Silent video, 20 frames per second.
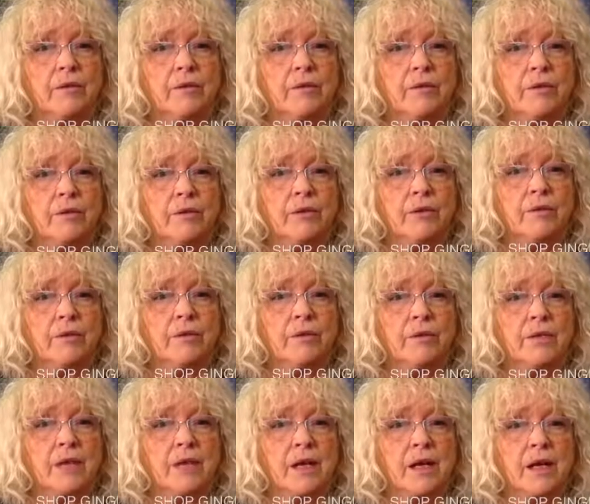Richard
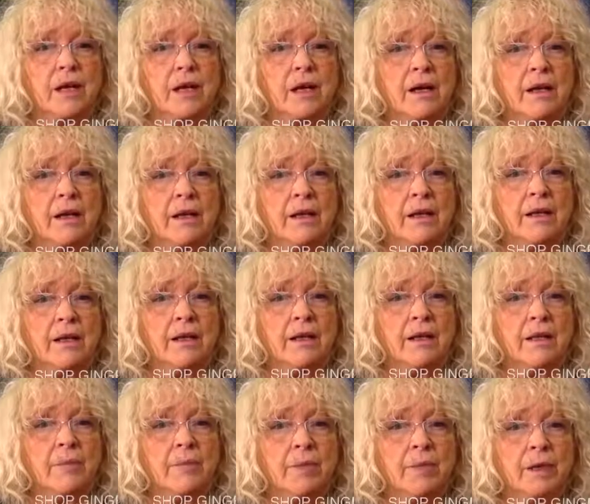was saying, I
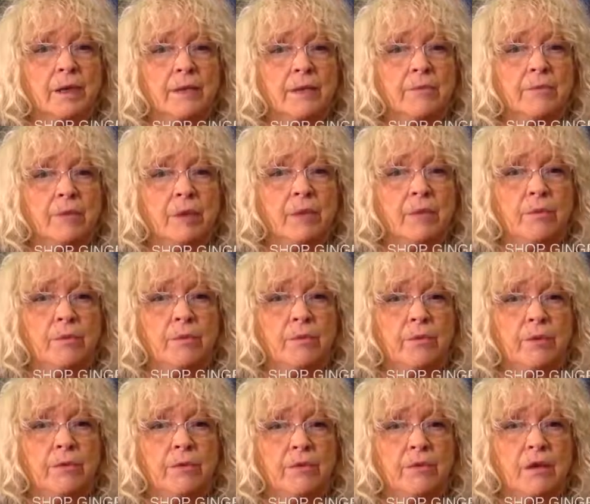think the biggest problem
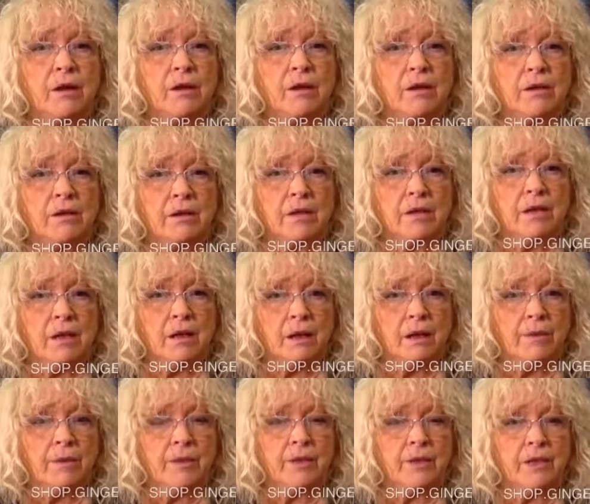with regards to
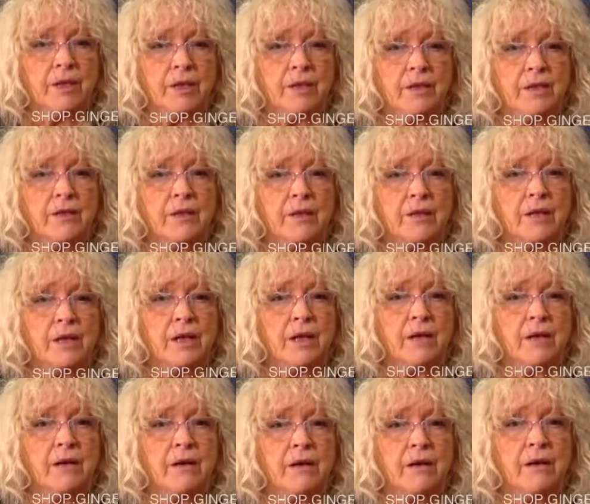climate change is
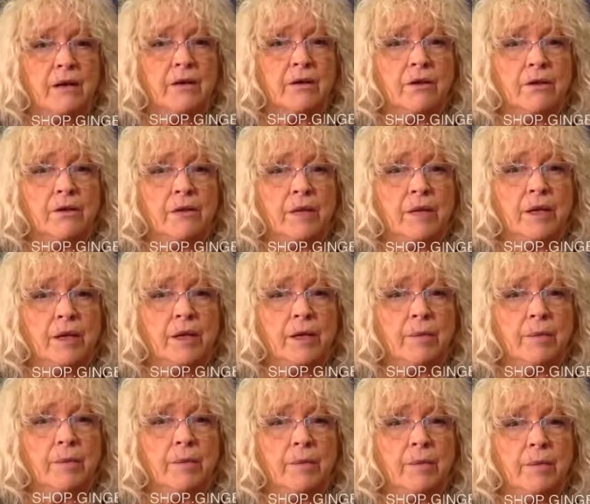that there are too many
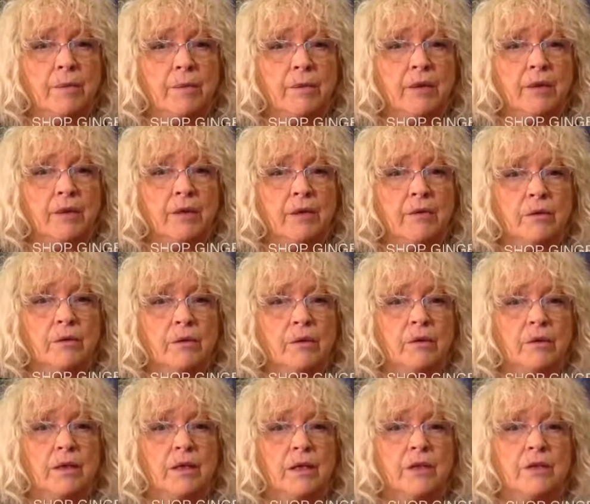people in the
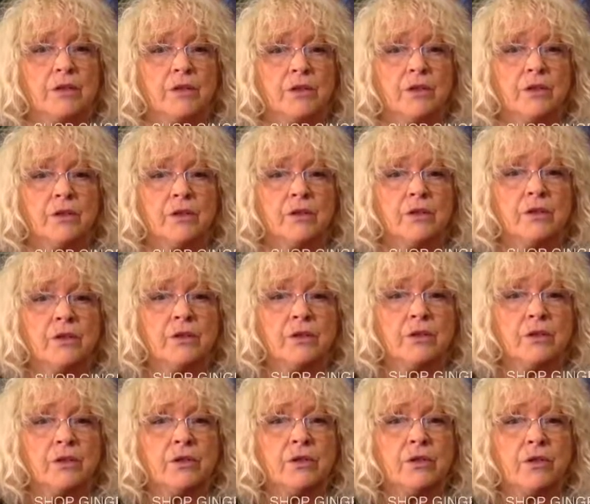world that just
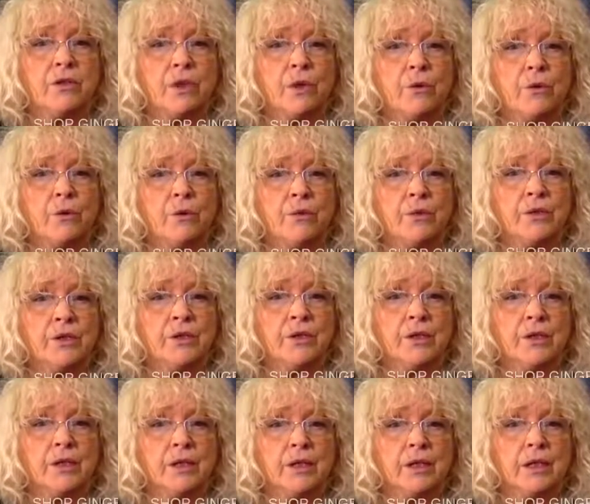don't,
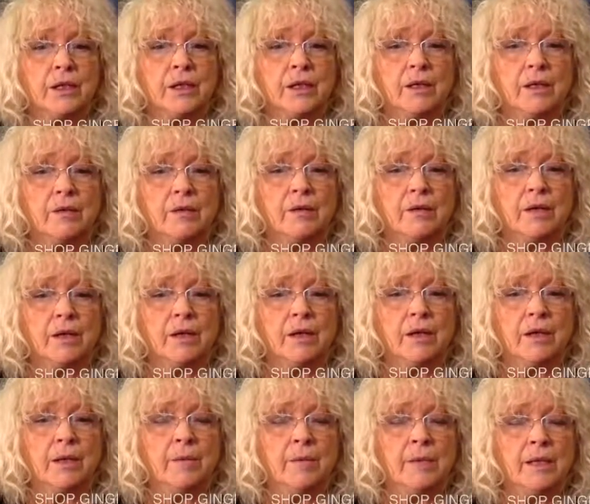
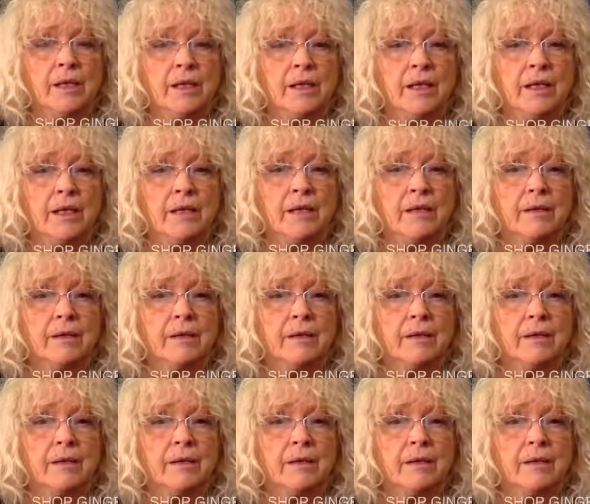wait a minute,